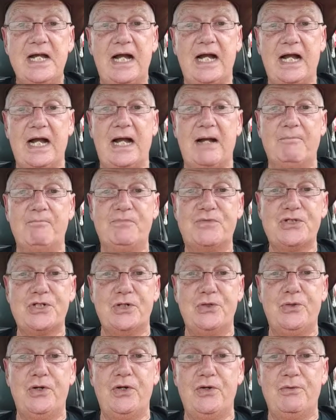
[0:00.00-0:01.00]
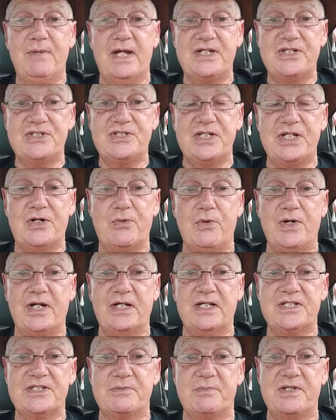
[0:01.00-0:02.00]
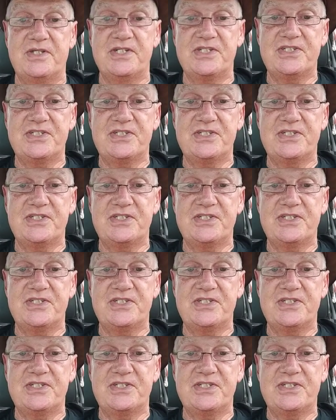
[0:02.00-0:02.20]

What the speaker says: to Her Majesty Queen Elizabeth